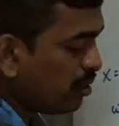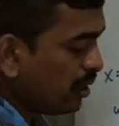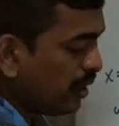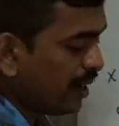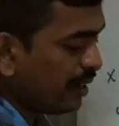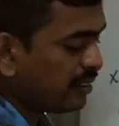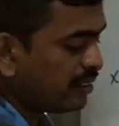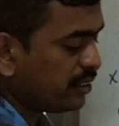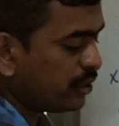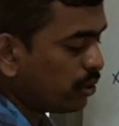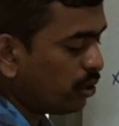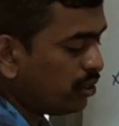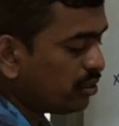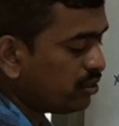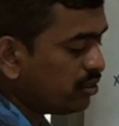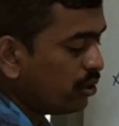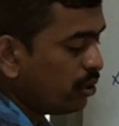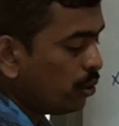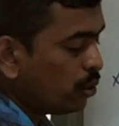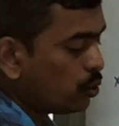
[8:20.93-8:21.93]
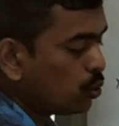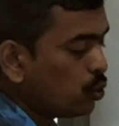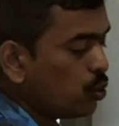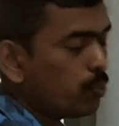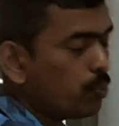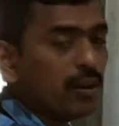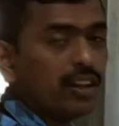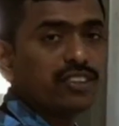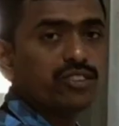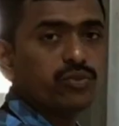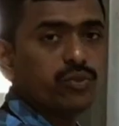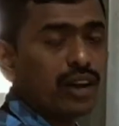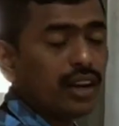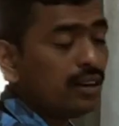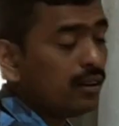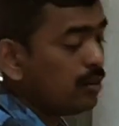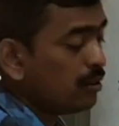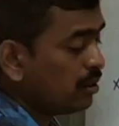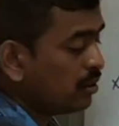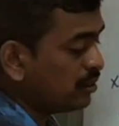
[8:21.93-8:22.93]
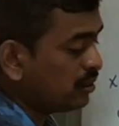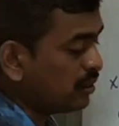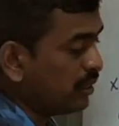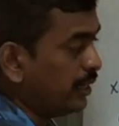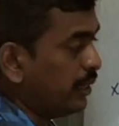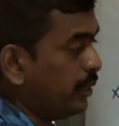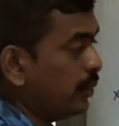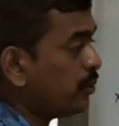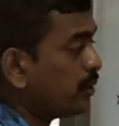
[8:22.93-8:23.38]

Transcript: x equals 2 plus 1, 3.